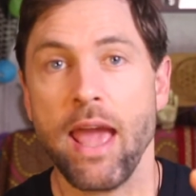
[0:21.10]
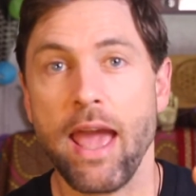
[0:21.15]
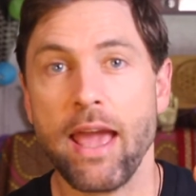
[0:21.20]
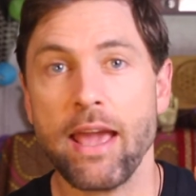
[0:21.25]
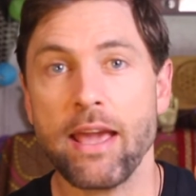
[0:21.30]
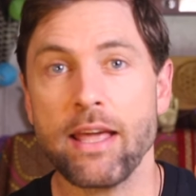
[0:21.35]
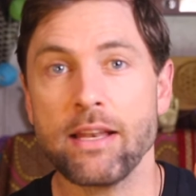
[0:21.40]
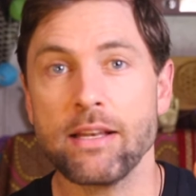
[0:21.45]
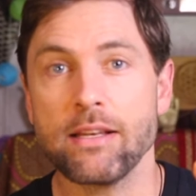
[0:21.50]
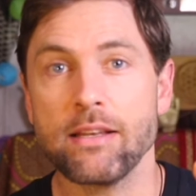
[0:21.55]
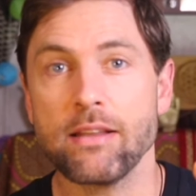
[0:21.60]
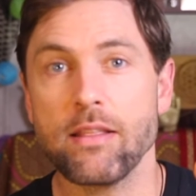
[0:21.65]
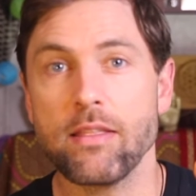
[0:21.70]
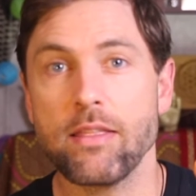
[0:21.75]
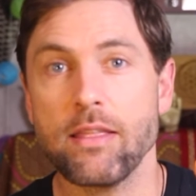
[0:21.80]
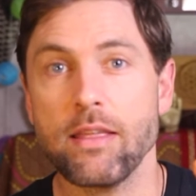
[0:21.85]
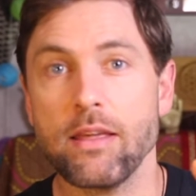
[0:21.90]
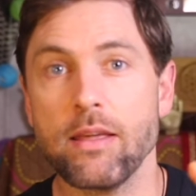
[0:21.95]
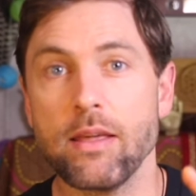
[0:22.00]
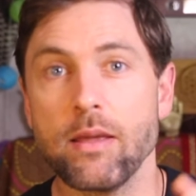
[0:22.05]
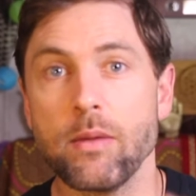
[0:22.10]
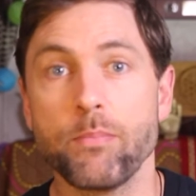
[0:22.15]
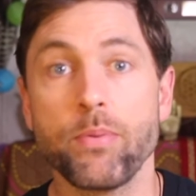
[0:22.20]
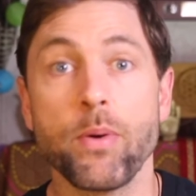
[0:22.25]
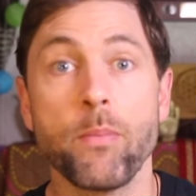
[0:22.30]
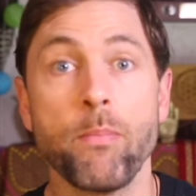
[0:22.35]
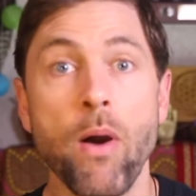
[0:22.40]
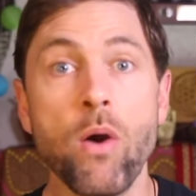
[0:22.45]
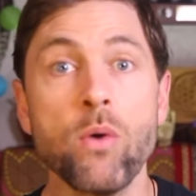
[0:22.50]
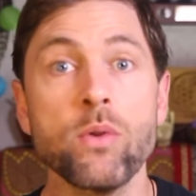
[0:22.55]
And the
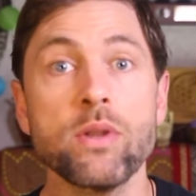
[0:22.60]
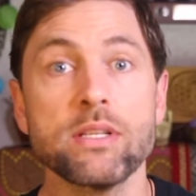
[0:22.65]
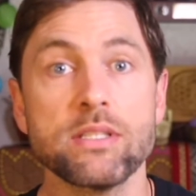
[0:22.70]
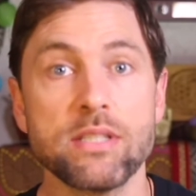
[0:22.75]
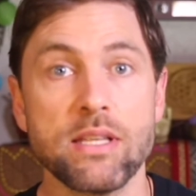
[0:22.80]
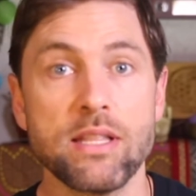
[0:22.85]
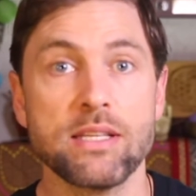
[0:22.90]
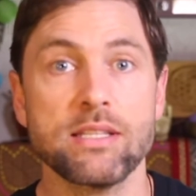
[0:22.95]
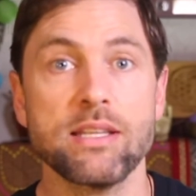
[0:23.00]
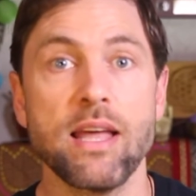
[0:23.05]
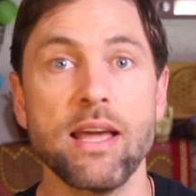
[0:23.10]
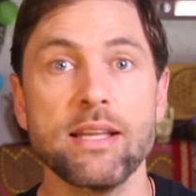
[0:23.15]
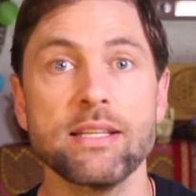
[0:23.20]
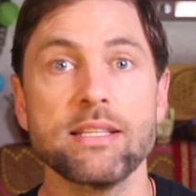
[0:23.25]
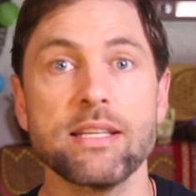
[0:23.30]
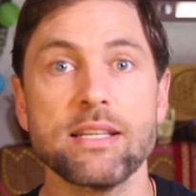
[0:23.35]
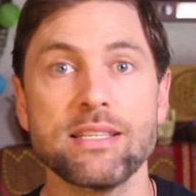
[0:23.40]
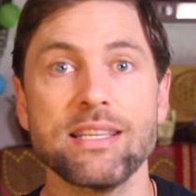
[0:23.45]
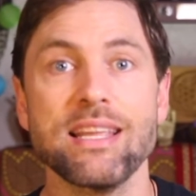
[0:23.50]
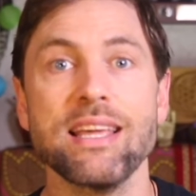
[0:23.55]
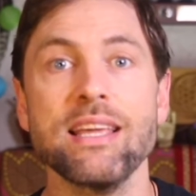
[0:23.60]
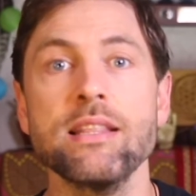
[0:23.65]
proponents and the scientists